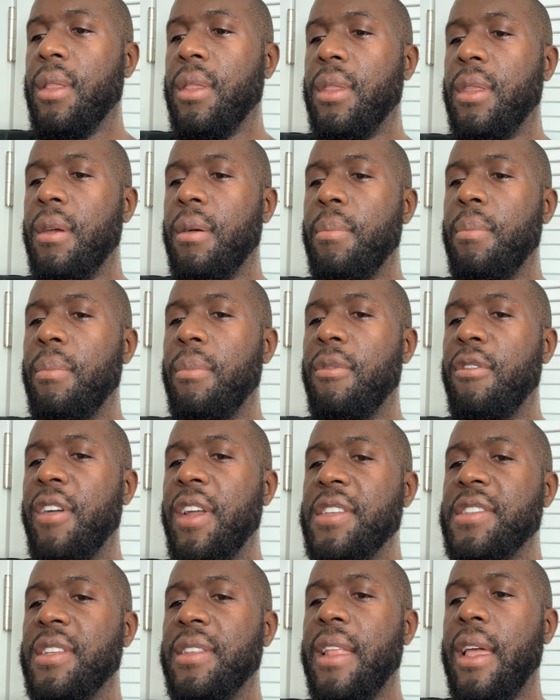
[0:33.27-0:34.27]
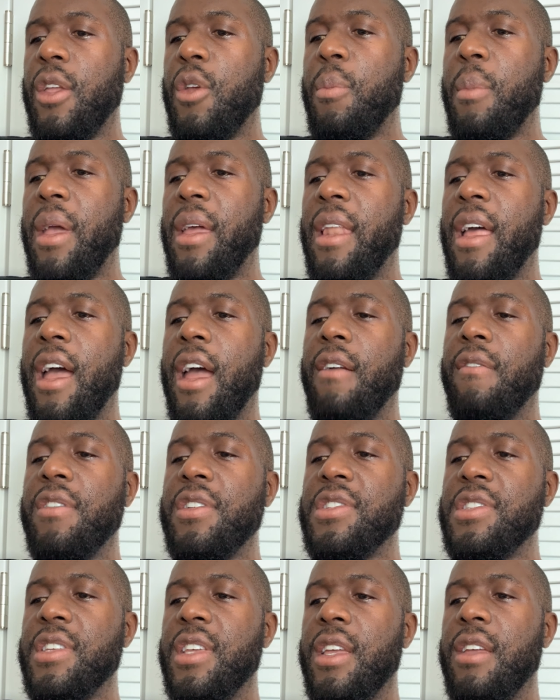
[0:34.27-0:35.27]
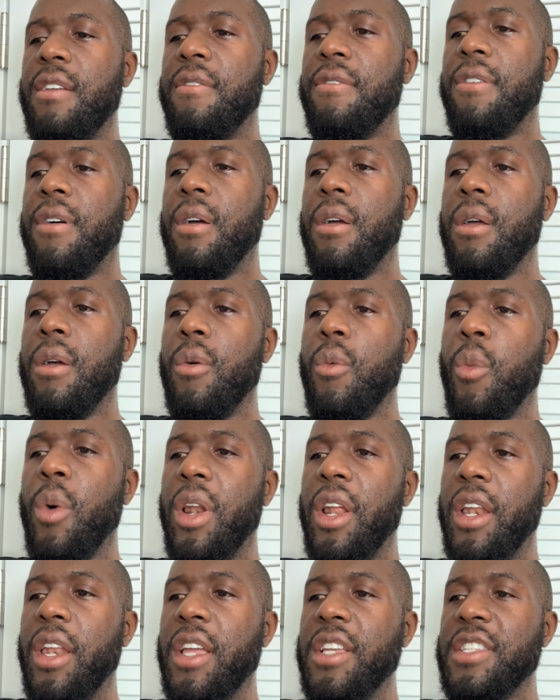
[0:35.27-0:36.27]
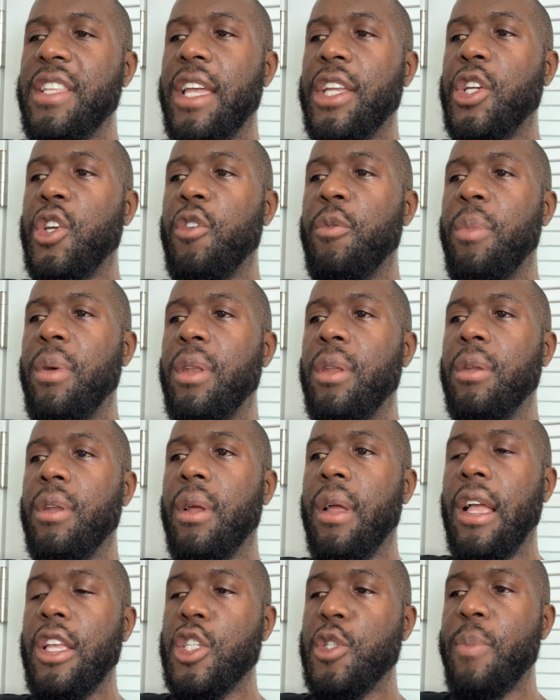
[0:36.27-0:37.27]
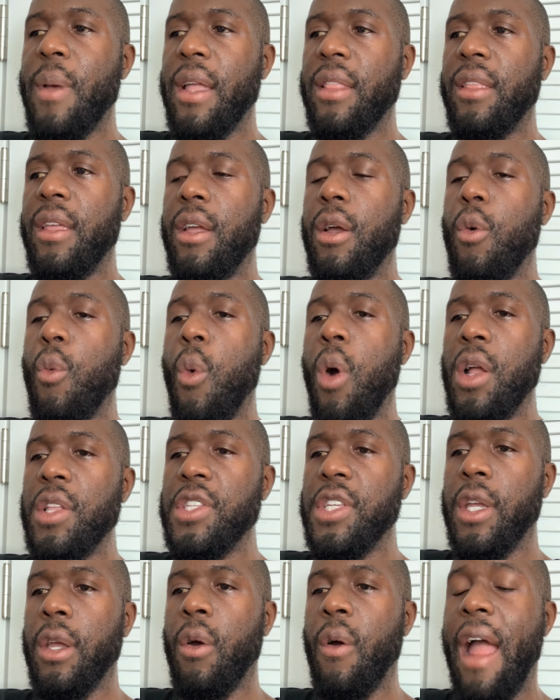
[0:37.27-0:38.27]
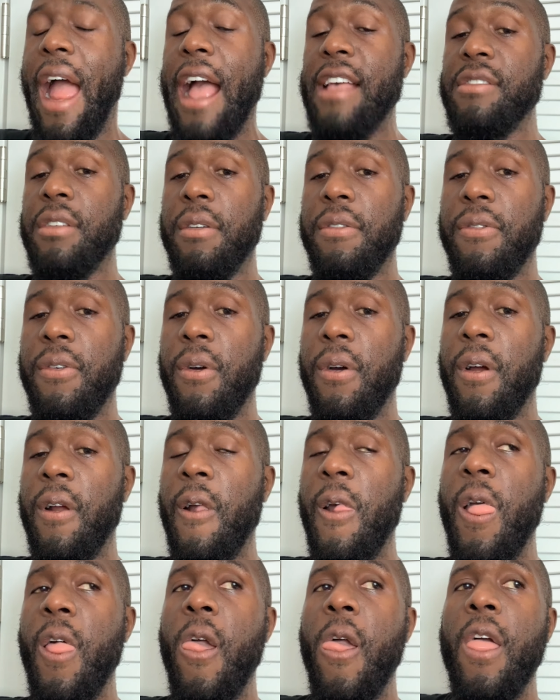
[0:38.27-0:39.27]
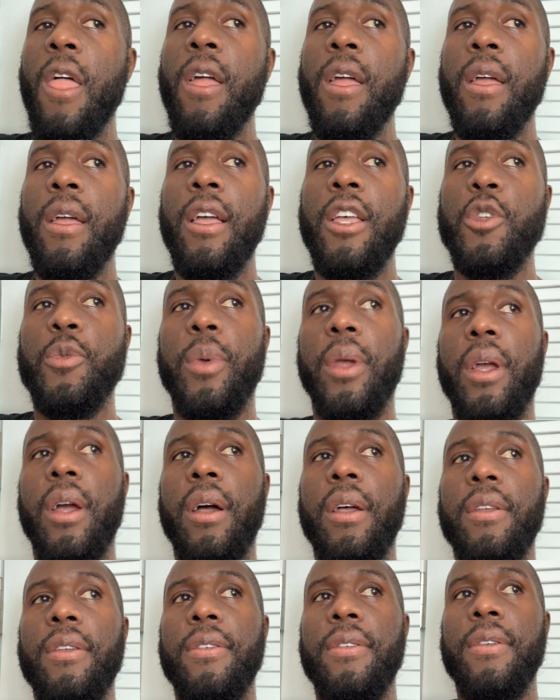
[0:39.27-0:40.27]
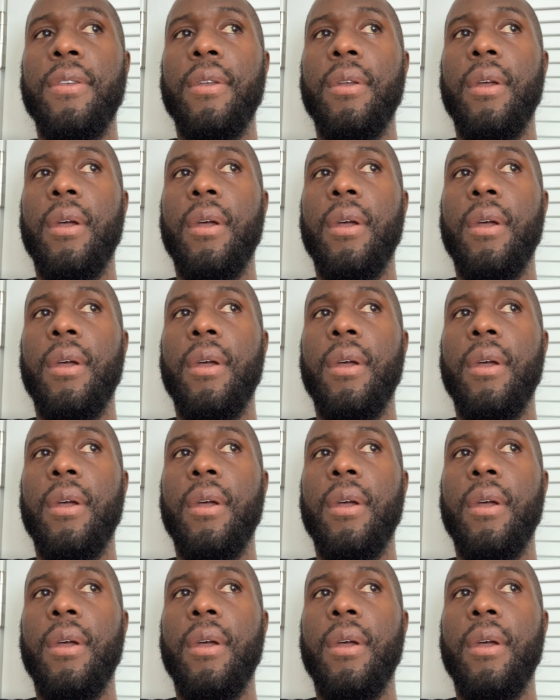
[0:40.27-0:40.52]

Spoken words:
the reason that you may not have received what it is that you've been expecting or wanting or asking for is because